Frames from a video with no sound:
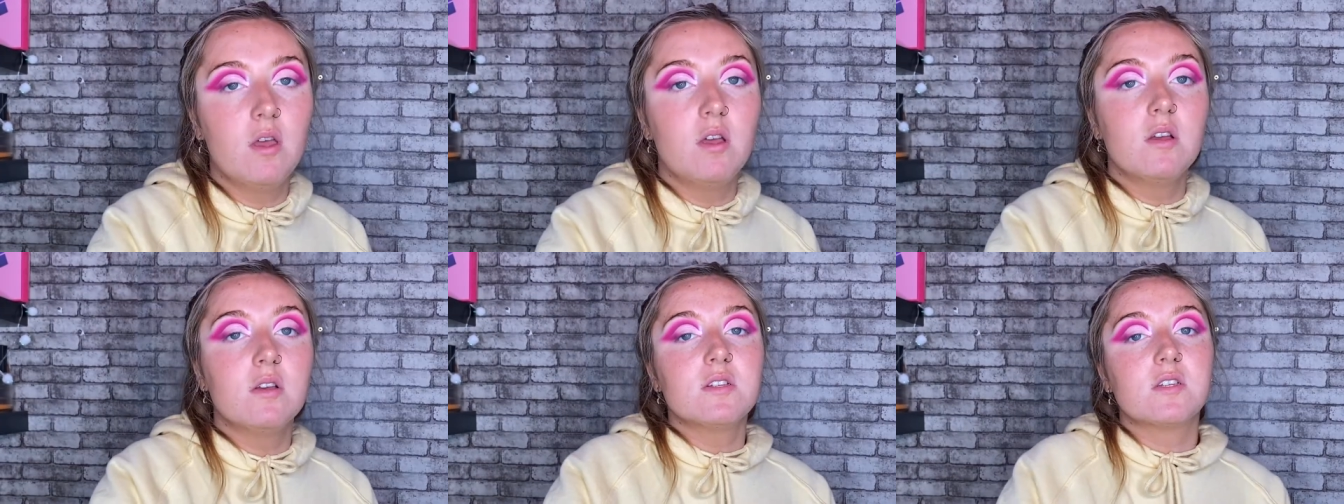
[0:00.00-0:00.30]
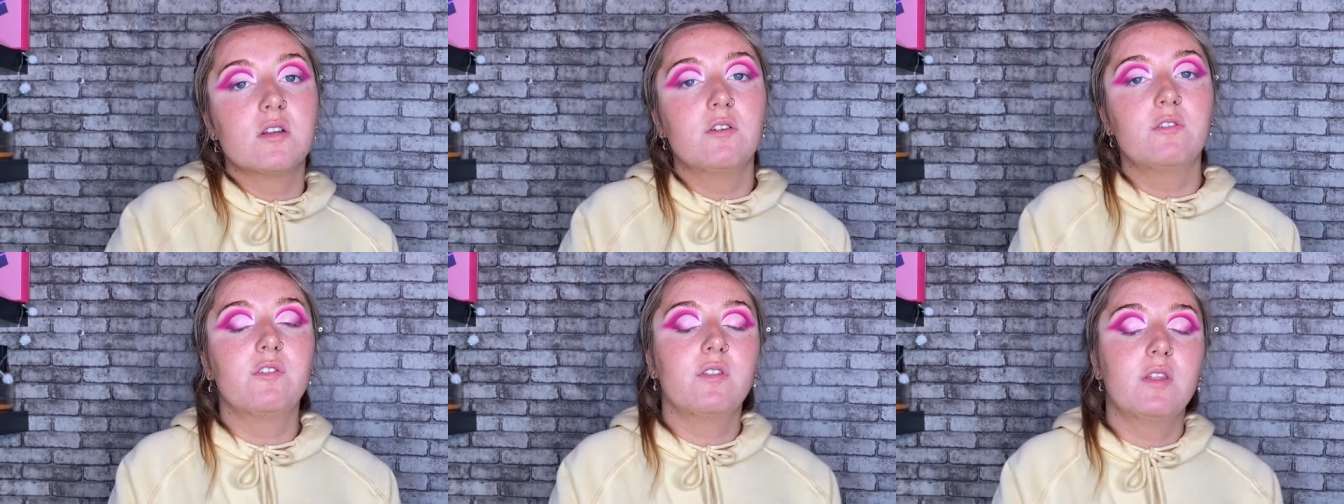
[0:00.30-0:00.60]

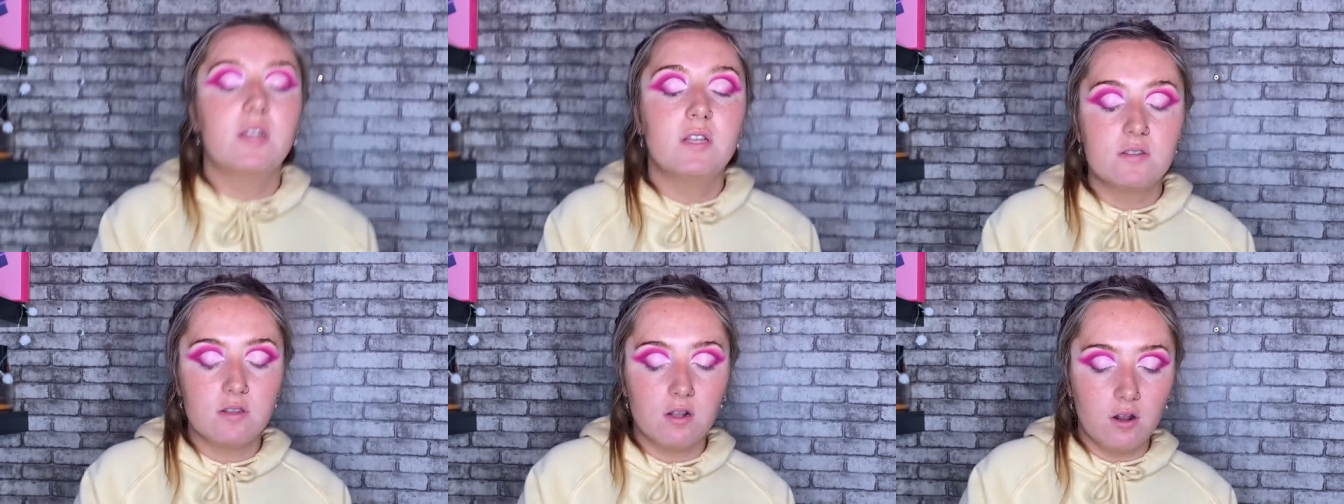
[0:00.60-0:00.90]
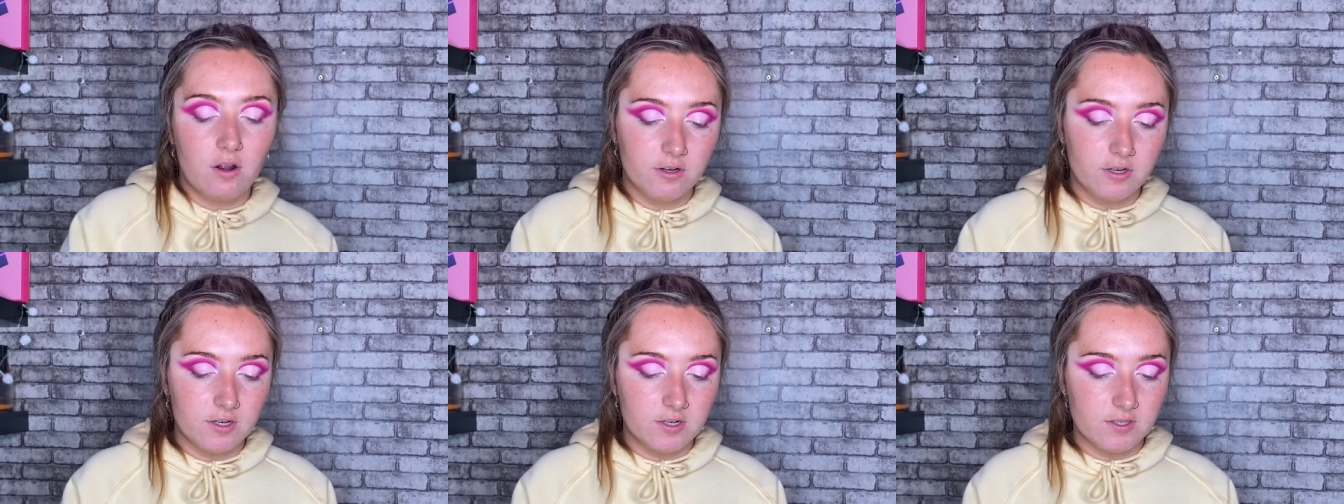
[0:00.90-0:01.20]
So for these
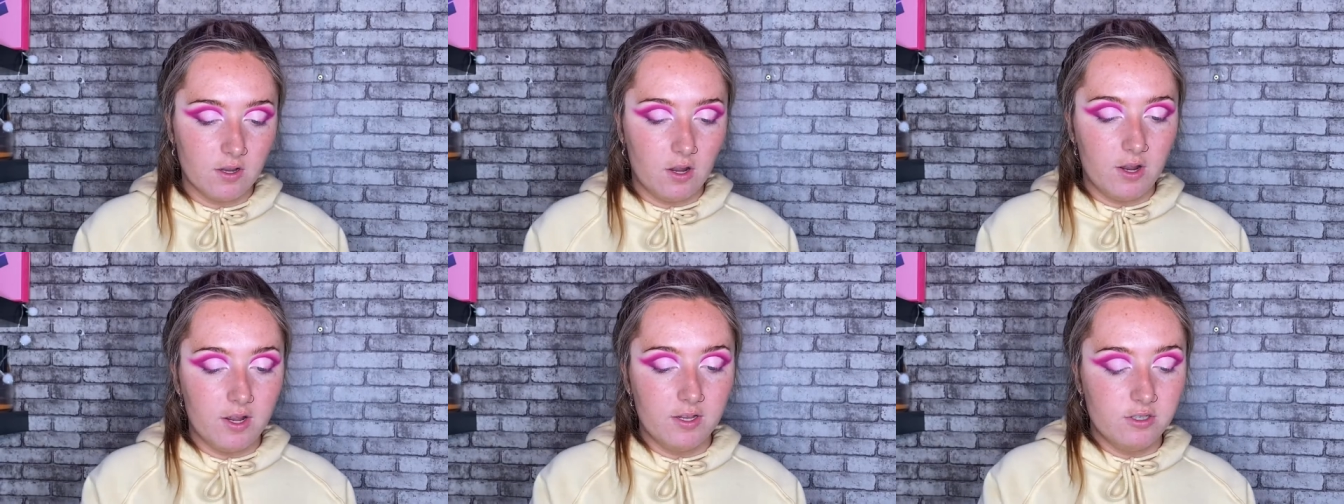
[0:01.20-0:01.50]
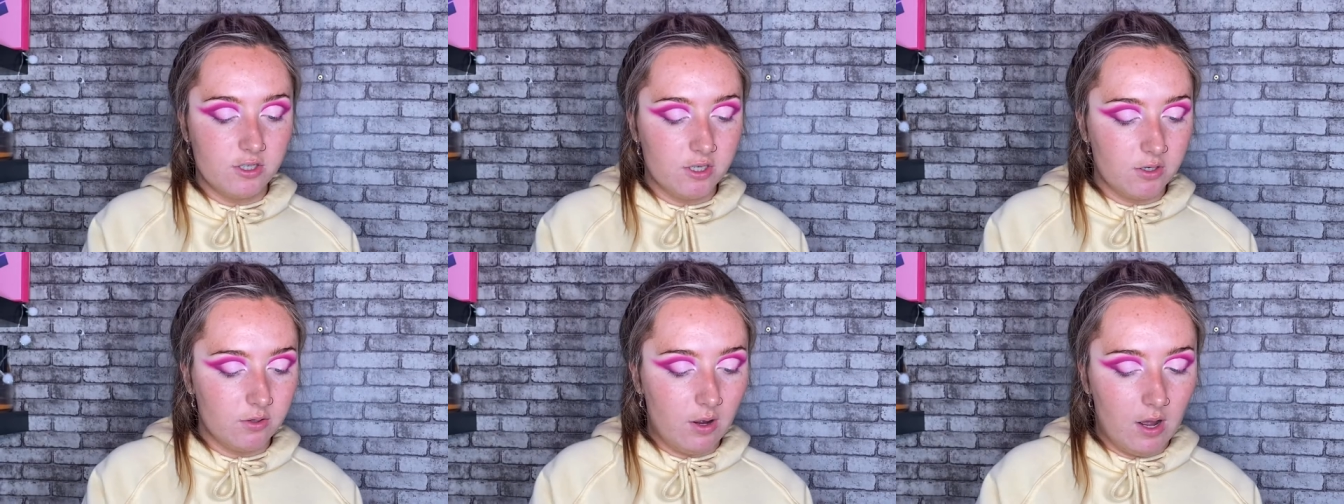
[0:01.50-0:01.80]
liners, I
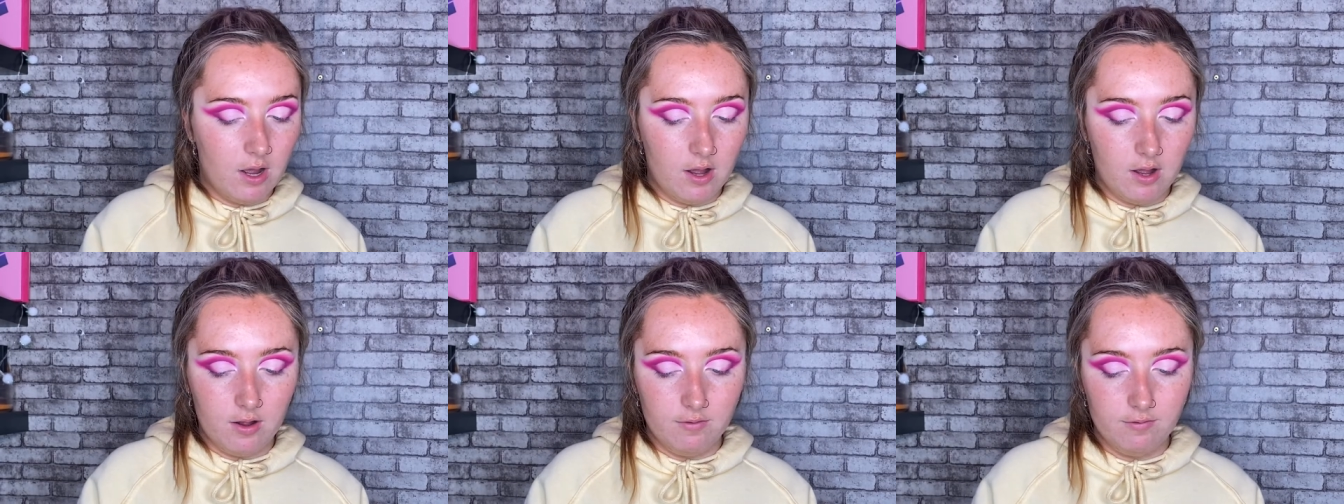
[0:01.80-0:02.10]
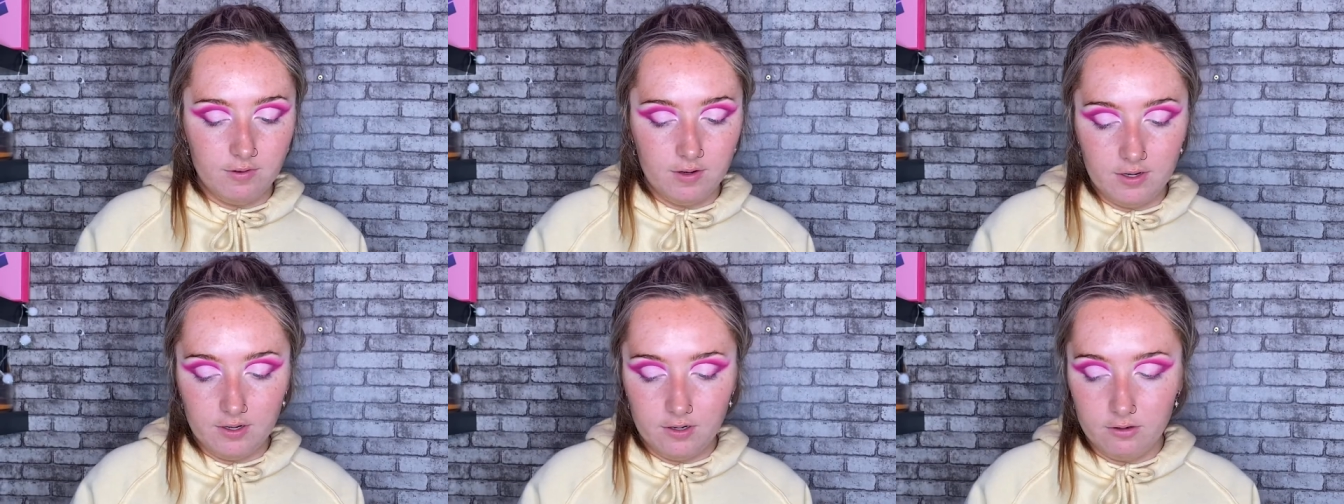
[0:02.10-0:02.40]
do have
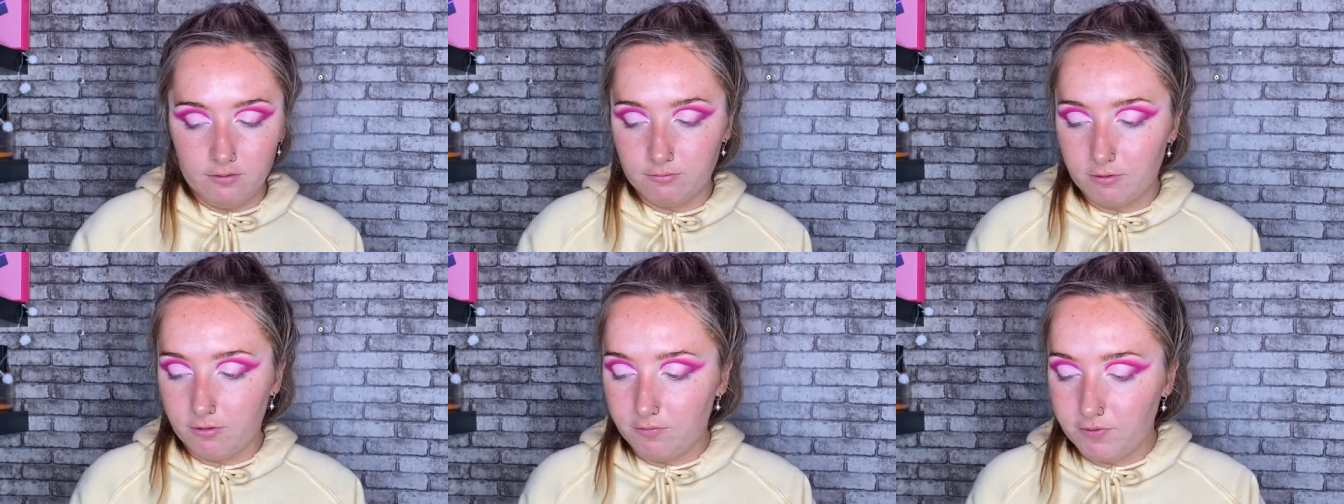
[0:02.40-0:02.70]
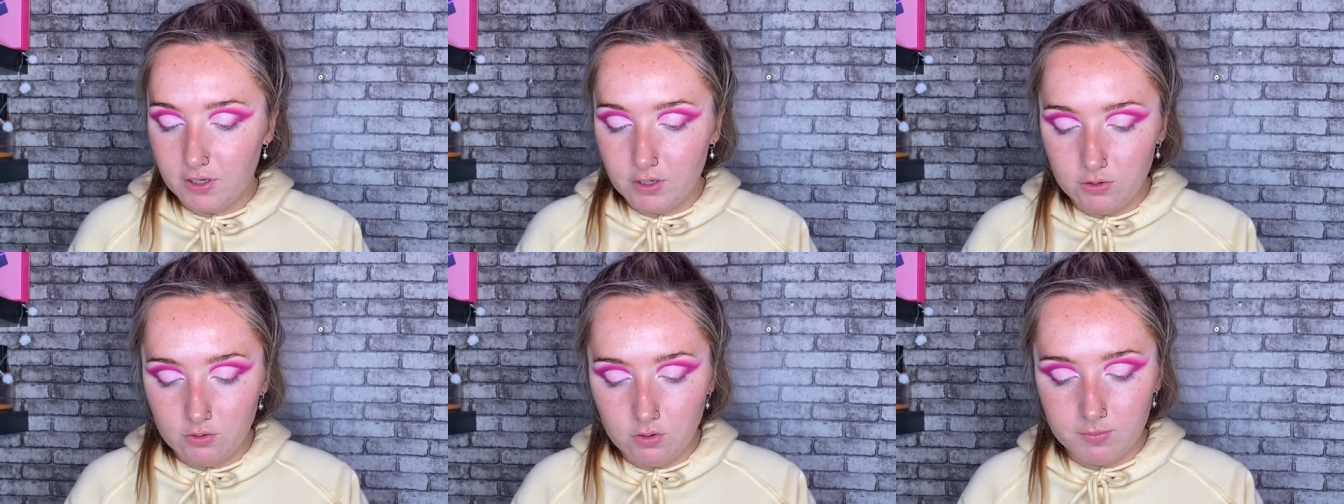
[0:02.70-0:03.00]
a little
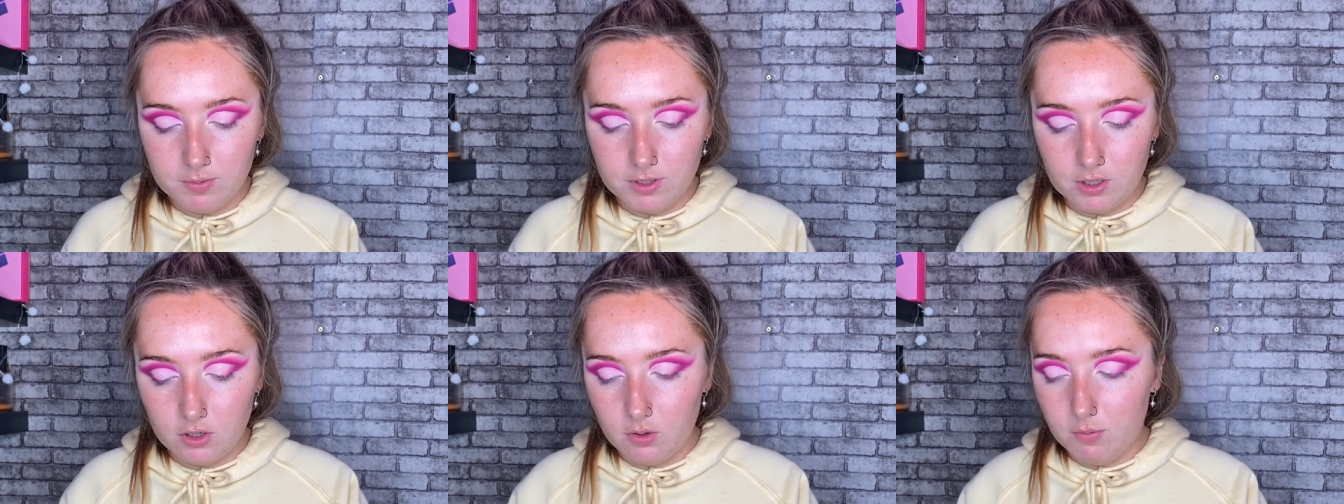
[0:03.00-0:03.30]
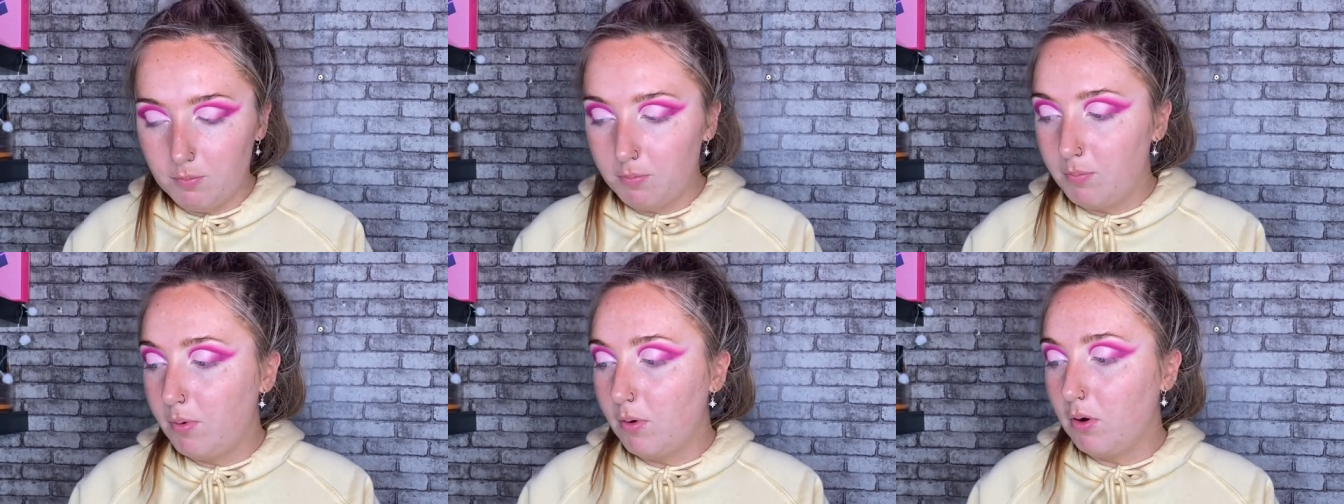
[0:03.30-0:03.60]
review coming
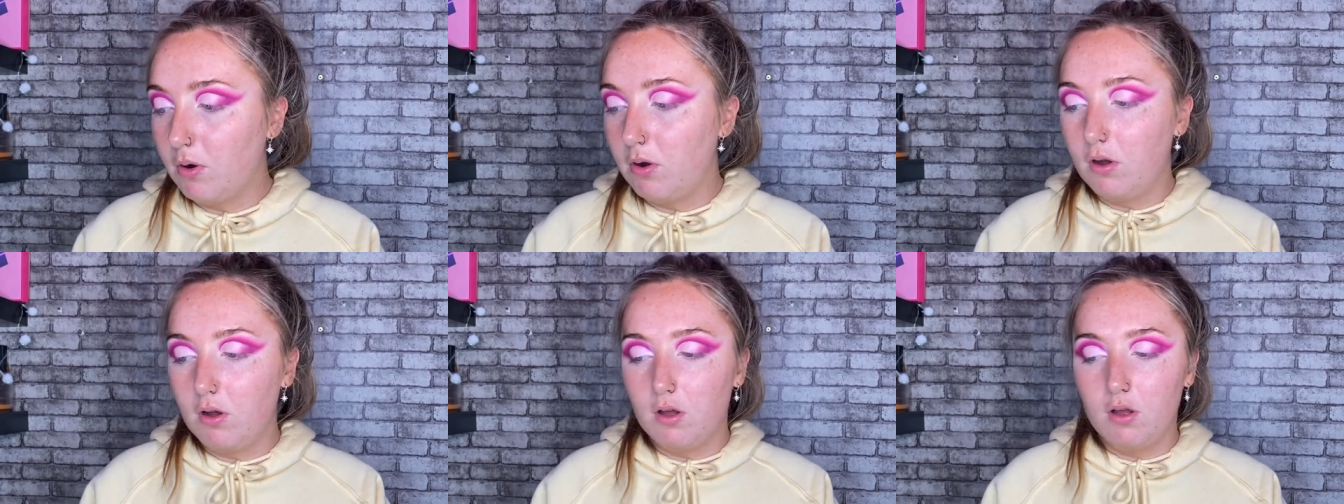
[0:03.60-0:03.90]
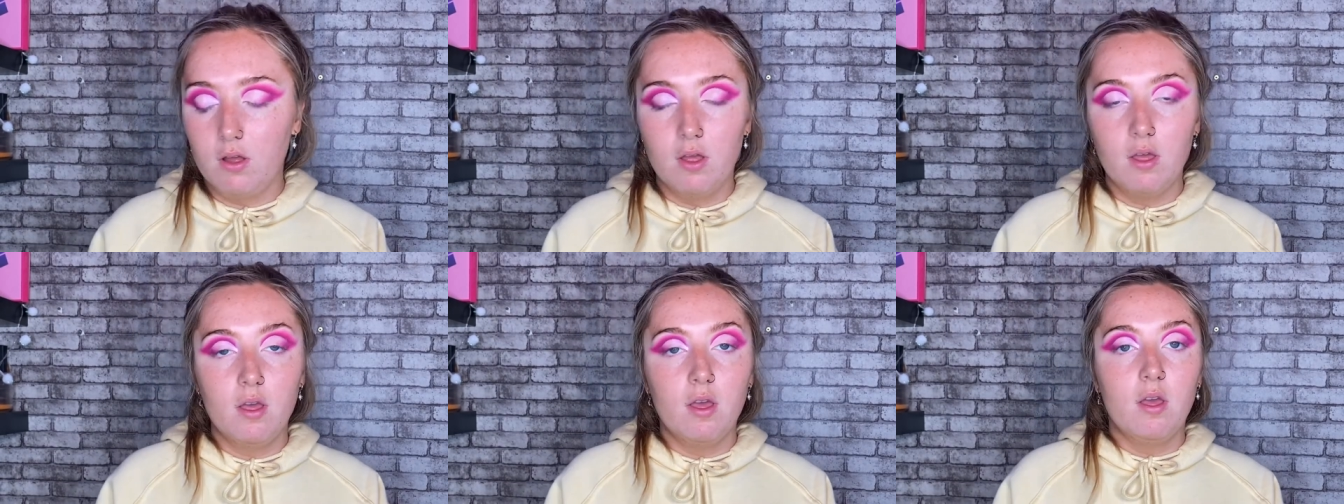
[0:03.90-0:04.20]
up, but